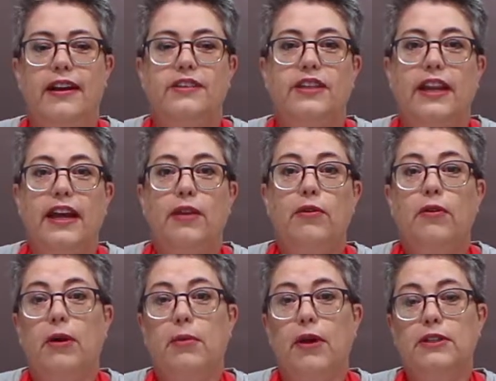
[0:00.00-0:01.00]
Today
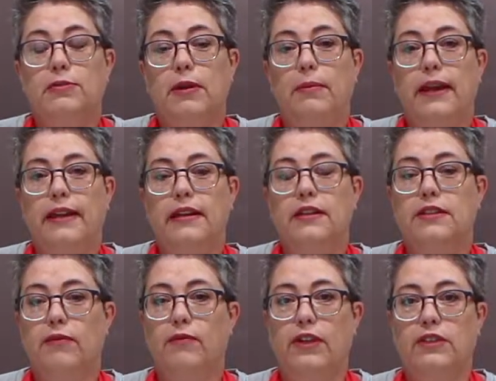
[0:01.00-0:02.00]
I'm going to be making
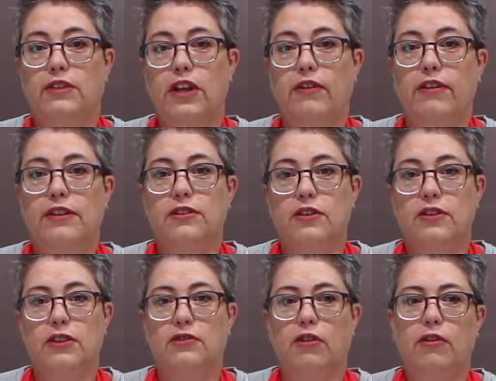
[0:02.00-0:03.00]
some vegetarian
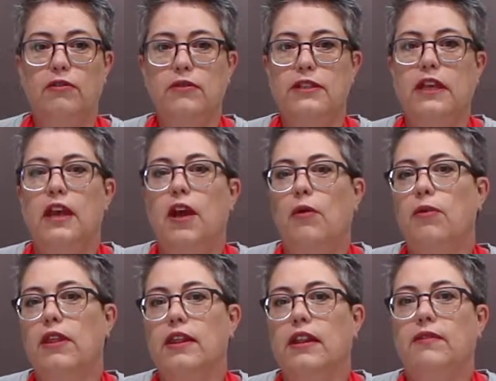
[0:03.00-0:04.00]
sausage rolls
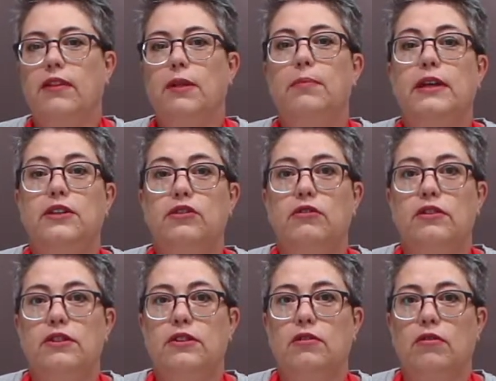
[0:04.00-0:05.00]
with a lovely
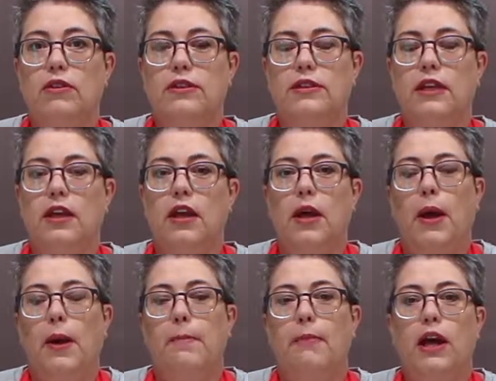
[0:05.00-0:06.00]
beetroot sauce.
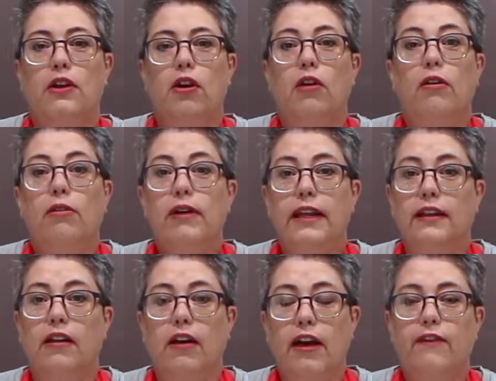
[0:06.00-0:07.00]
My goal in
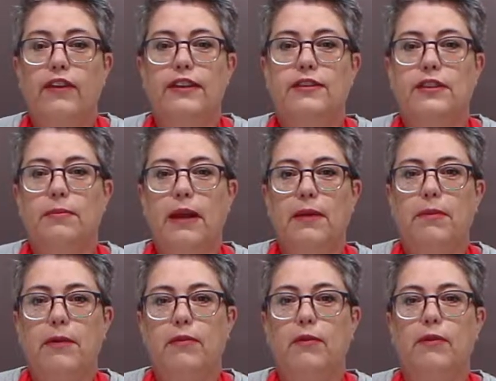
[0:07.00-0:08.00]
life is to make
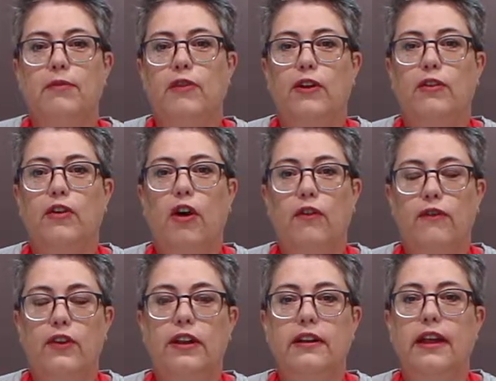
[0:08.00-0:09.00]
people feel
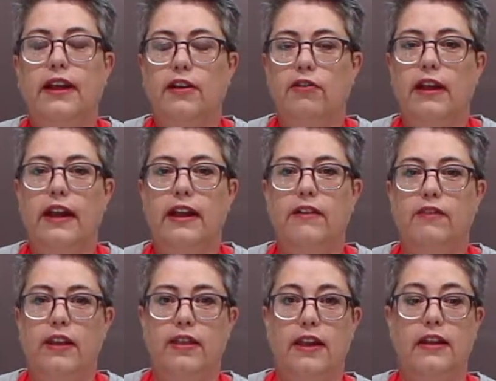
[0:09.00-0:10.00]
confident and creative
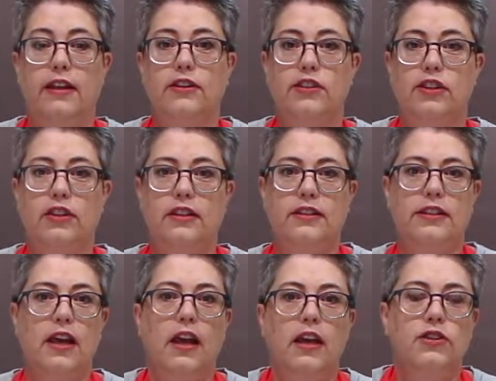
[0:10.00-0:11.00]
in their kitchens.
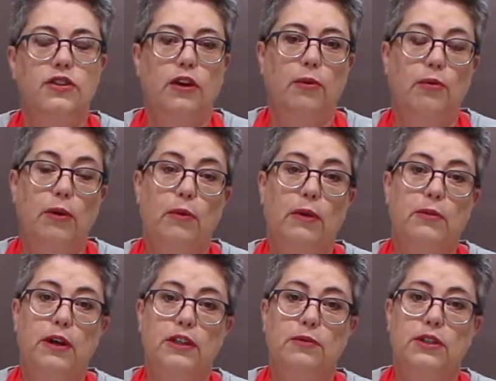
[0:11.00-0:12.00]
So what I'm
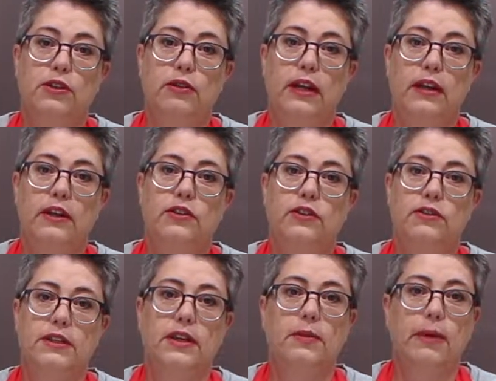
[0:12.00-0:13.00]
going to be doing is
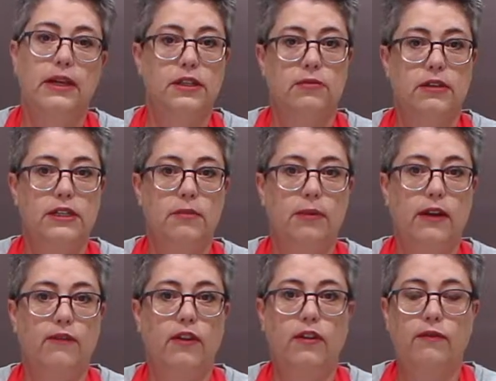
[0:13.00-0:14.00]
using a base recipe
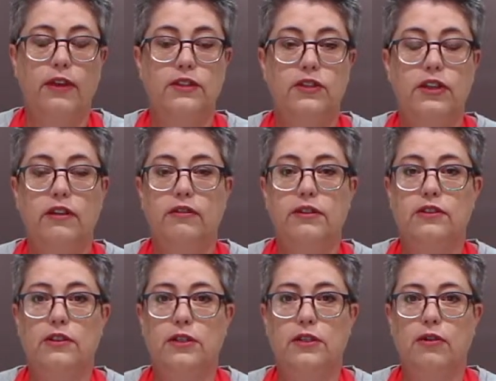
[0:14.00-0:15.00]
for the vegetarian
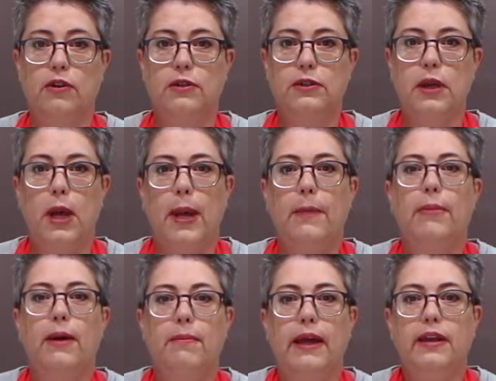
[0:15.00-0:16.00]
sausage rolls,
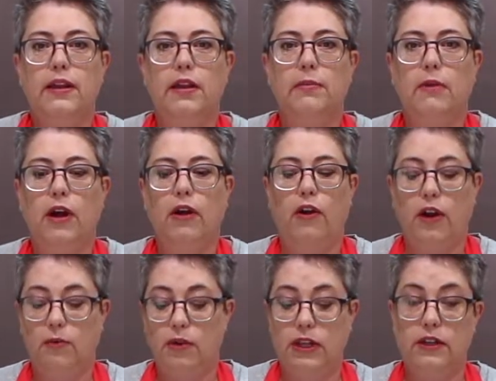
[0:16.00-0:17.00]
but making it my
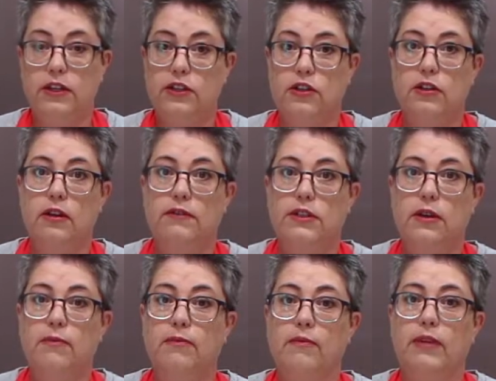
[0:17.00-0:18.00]
own with the addition of
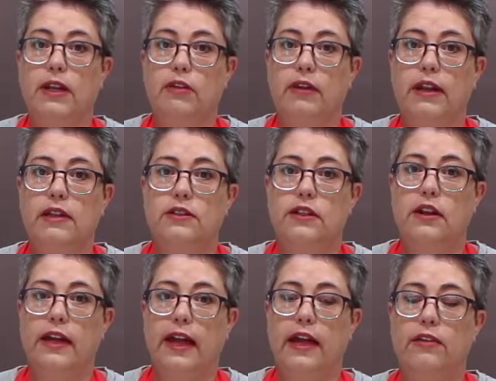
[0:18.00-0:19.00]
some ingredients that
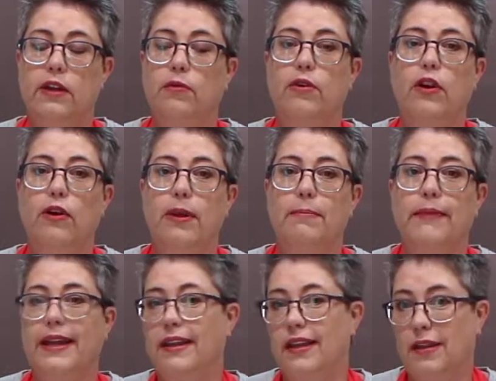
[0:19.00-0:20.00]
I had that were going
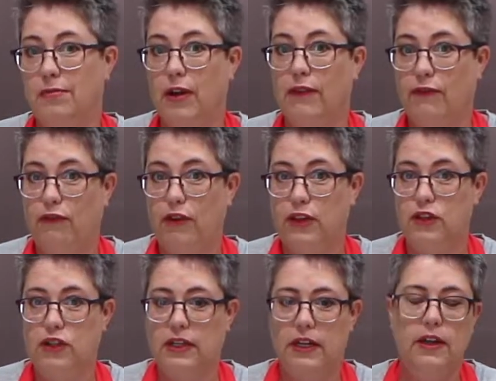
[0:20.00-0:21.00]
manky in my
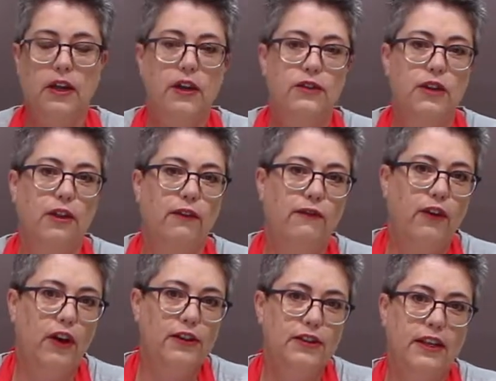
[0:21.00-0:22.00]
fridge. So the
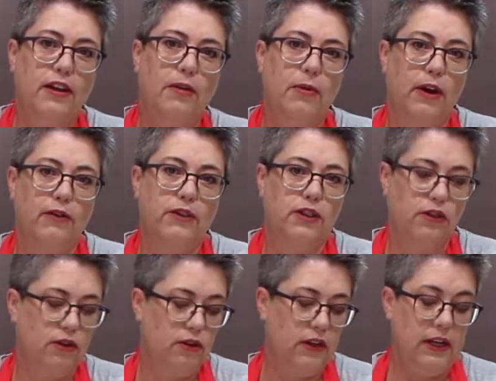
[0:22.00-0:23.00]
first thing I'm going to
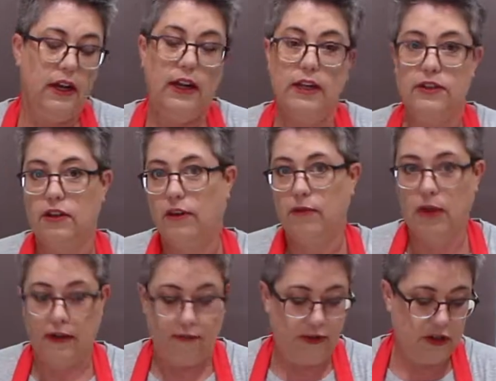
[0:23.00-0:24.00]
do is I'm going to
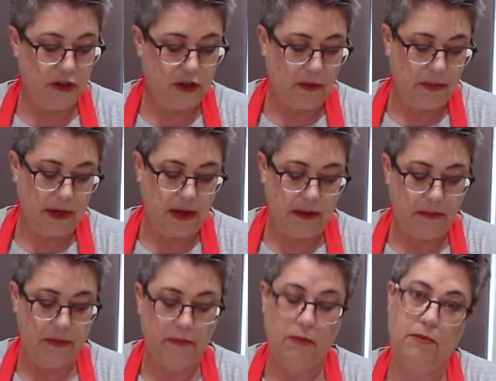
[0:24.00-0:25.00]
finish chopping up
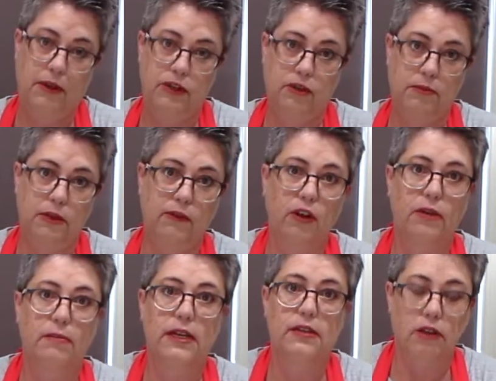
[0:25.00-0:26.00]
my mushrooms. I've got a
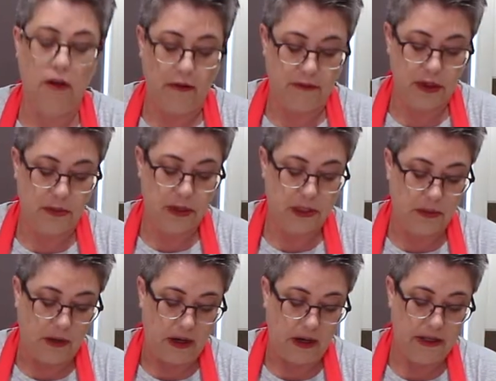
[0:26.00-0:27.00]
mix of Swiss
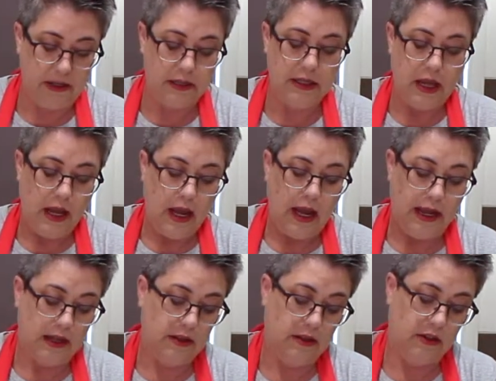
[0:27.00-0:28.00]
browns
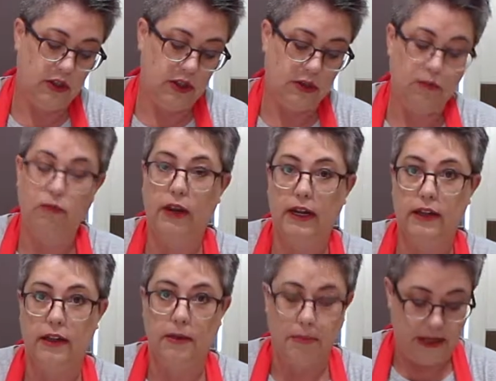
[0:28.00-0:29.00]
and just
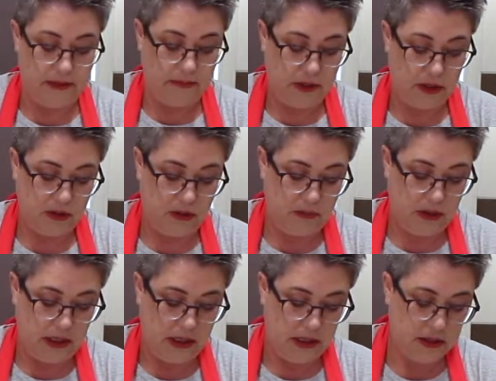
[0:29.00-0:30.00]
regular button mushrooms
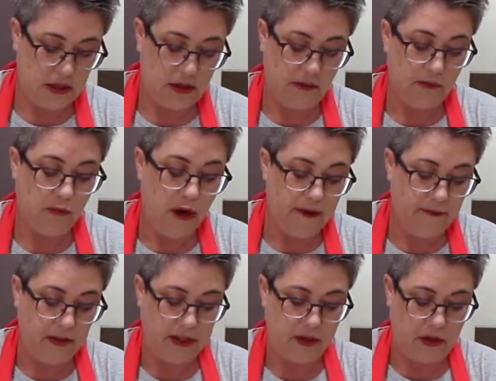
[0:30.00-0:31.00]
here. So
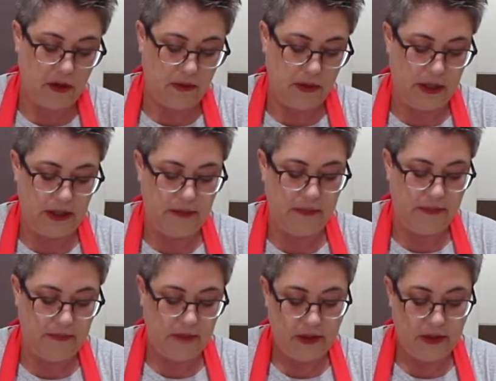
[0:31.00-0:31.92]
roughly chop them.